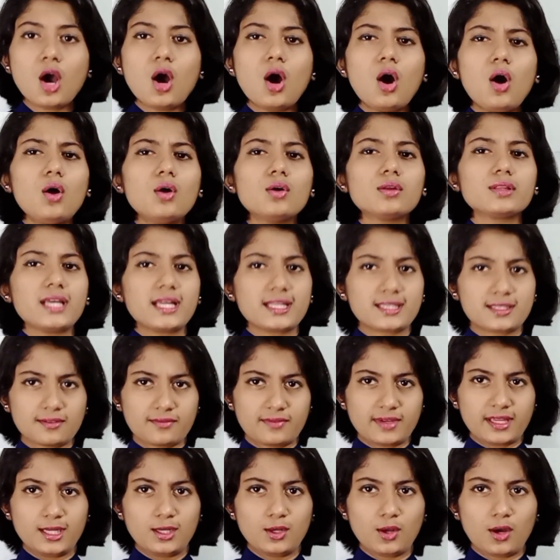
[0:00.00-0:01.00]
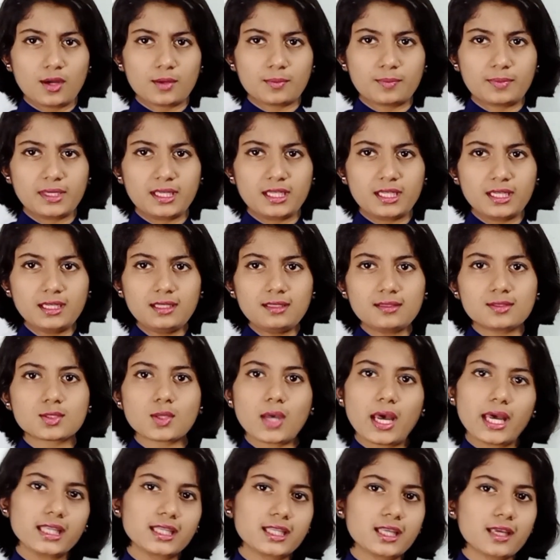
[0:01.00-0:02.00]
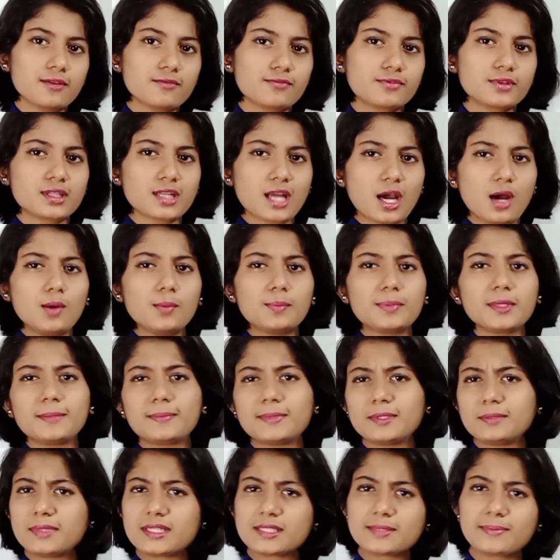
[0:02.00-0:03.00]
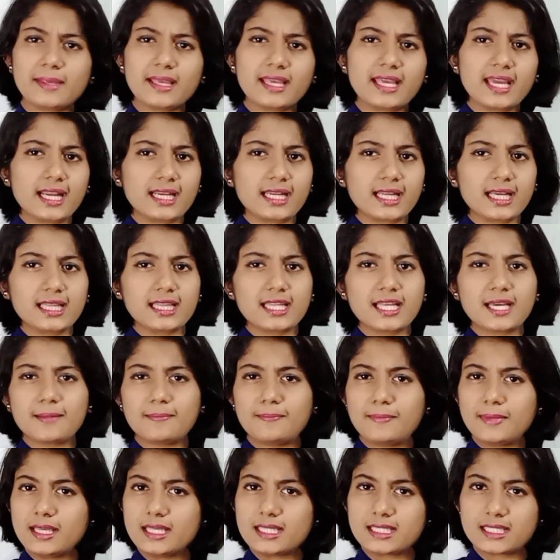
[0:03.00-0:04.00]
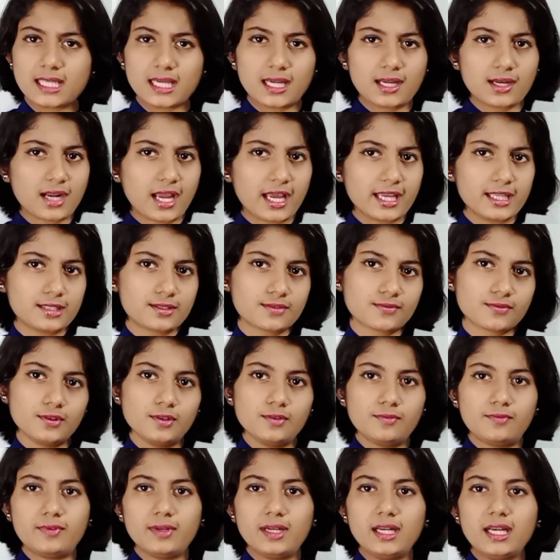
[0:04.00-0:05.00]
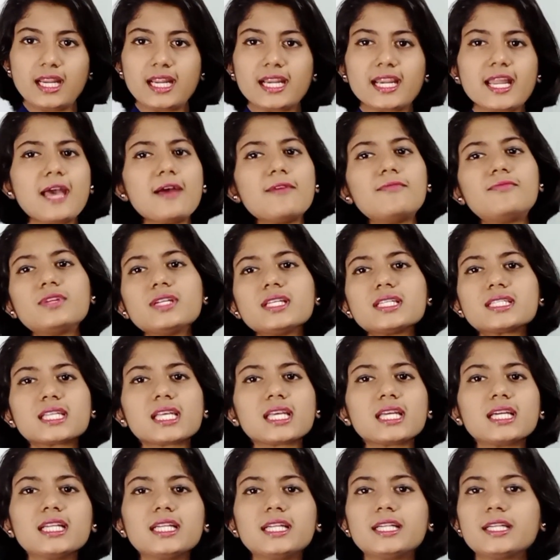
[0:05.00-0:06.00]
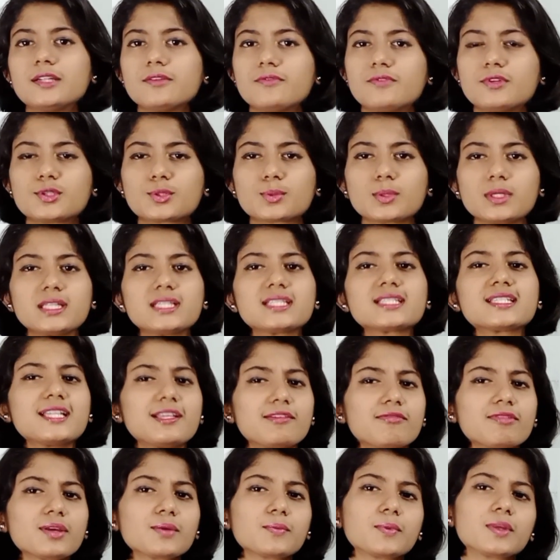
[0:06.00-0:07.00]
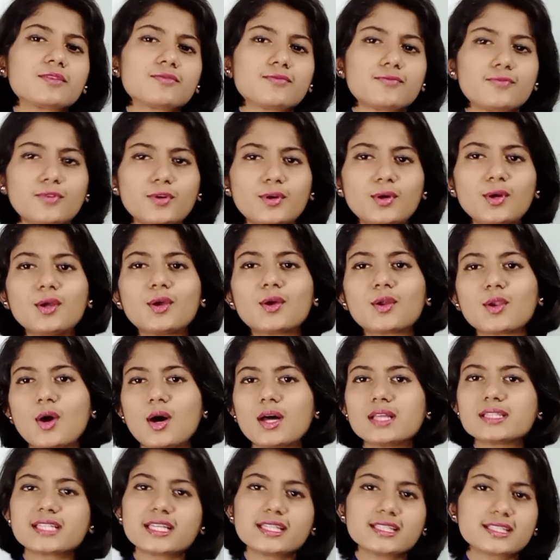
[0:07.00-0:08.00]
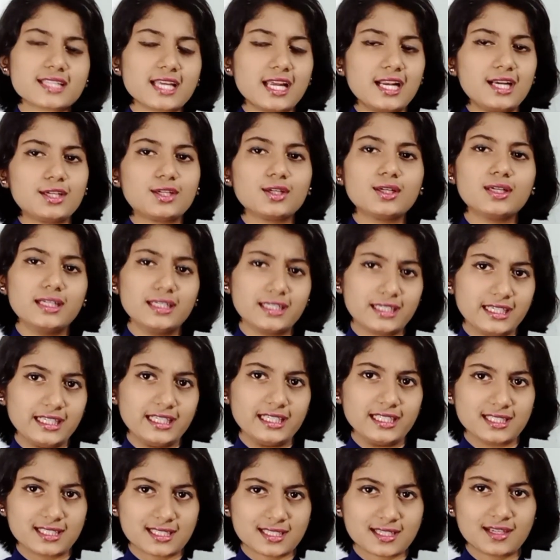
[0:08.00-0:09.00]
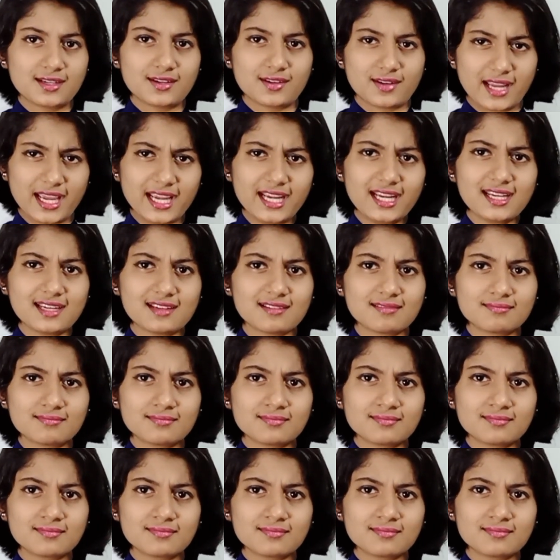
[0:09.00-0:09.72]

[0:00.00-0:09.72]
Oh, that's a very long period. So I think for now people must be getting their basic rights fulfilled and every single individual is living with food, clothes and shelter at least, right?